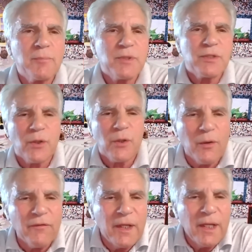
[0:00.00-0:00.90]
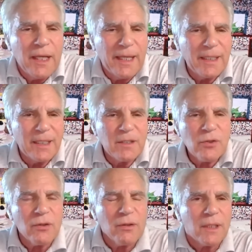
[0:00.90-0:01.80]
observe, and
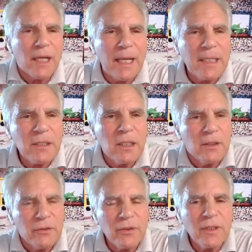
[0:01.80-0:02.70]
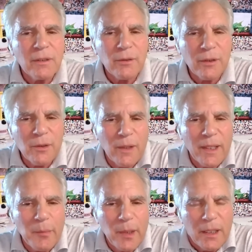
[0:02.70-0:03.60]
internalize, you can learn
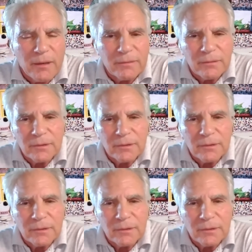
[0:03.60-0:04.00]
quite a bit